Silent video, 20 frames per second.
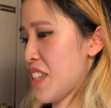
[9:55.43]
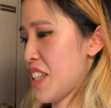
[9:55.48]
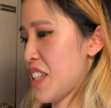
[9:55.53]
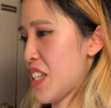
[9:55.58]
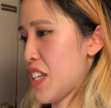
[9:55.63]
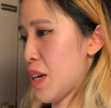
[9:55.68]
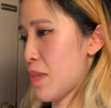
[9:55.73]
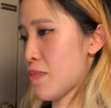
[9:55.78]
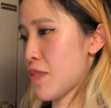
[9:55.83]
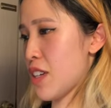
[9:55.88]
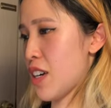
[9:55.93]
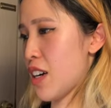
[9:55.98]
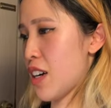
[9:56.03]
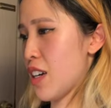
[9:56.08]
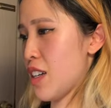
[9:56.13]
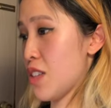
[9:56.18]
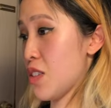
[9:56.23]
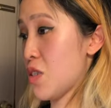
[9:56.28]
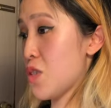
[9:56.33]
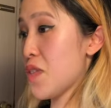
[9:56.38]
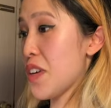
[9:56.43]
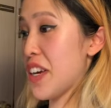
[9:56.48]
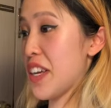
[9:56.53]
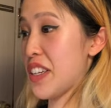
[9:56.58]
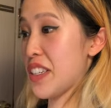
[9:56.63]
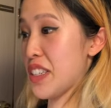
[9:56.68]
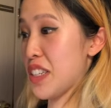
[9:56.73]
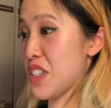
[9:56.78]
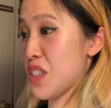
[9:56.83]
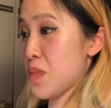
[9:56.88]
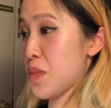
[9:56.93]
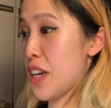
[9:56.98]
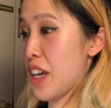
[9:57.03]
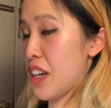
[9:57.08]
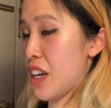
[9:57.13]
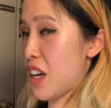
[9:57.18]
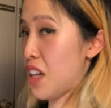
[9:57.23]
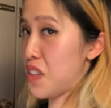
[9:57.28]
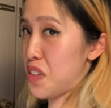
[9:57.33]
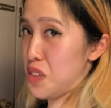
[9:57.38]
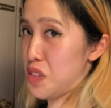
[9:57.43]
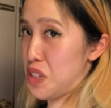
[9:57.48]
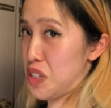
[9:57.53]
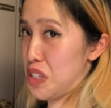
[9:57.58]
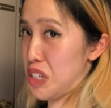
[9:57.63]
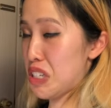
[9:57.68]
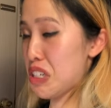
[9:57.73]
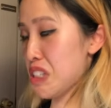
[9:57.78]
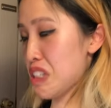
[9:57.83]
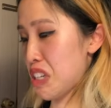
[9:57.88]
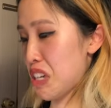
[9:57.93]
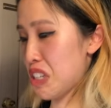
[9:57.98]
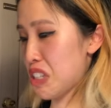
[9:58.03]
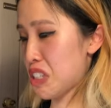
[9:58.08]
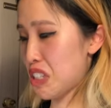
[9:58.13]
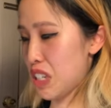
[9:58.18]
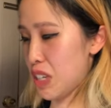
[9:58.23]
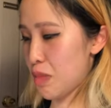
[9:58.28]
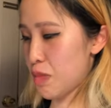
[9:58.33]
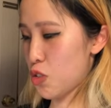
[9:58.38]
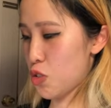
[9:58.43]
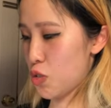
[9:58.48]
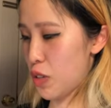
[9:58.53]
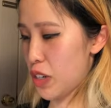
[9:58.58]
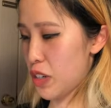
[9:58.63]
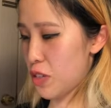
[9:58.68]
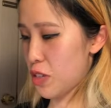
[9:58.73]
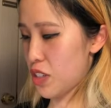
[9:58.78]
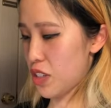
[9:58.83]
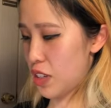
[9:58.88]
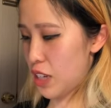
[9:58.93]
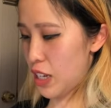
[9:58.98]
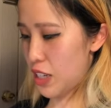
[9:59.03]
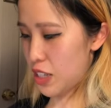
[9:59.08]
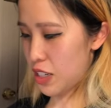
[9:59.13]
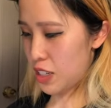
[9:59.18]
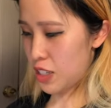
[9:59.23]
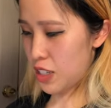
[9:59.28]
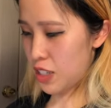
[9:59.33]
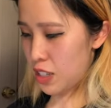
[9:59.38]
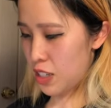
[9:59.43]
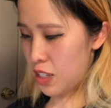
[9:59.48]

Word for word: Helioptile. Oh, and Guzma and Hala. There's a nice tag team trainer to that.